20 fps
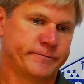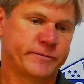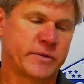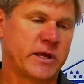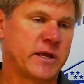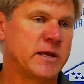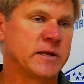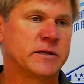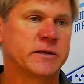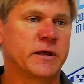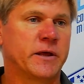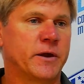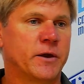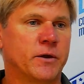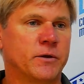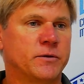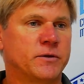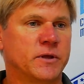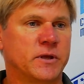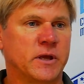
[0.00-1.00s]
They eat
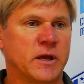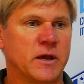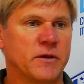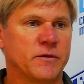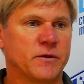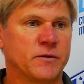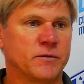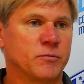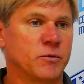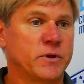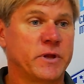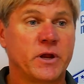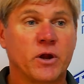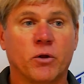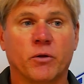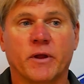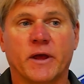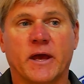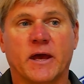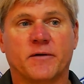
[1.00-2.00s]
dinner together when they
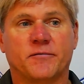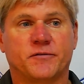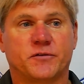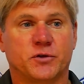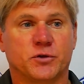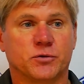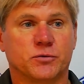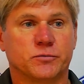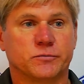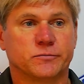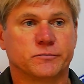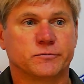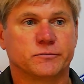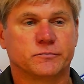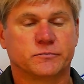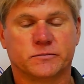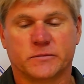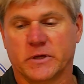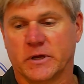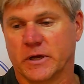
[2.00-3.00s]
don't have to.
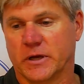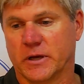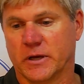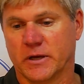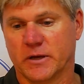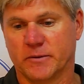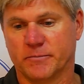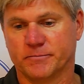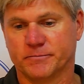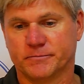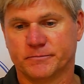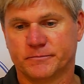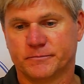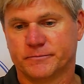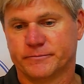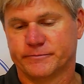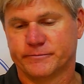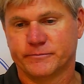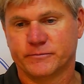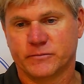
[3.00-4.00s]

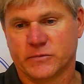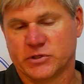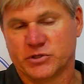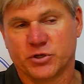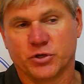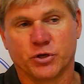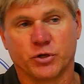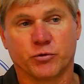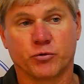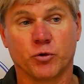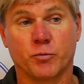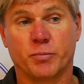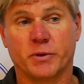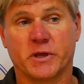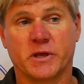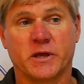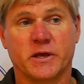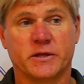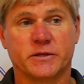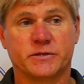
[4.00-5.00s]
It's a good group of
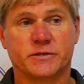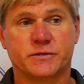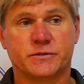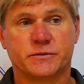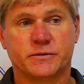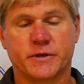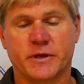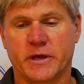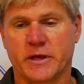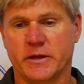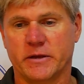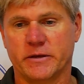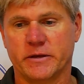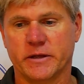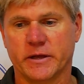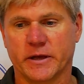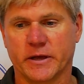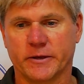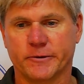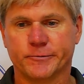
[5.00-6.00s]
kids. And
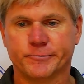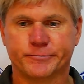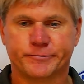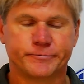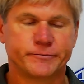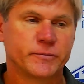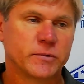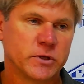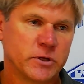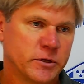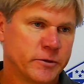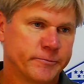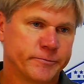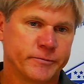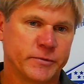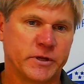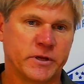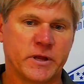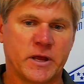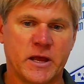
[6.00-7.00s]
I
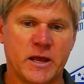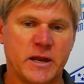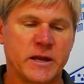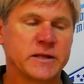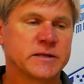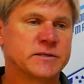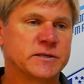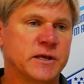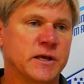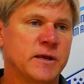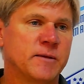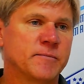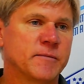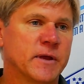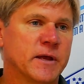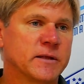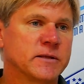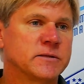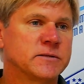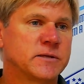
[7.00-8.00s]
mean, any team
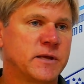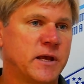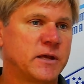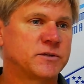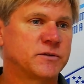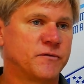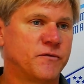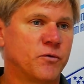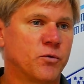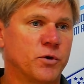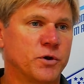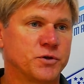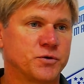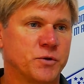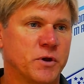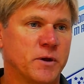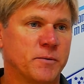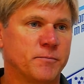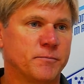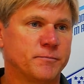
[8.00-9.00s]
that takes a foreign
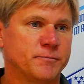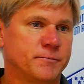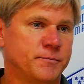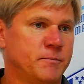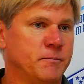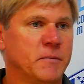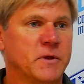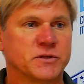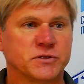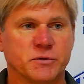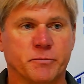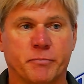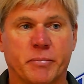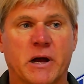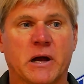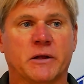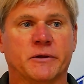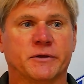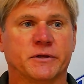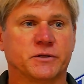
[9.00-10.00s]
trip, it's a
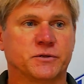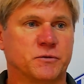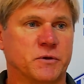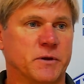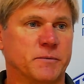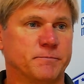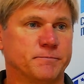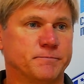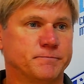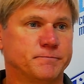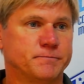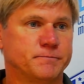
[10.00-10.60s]
bonding trip.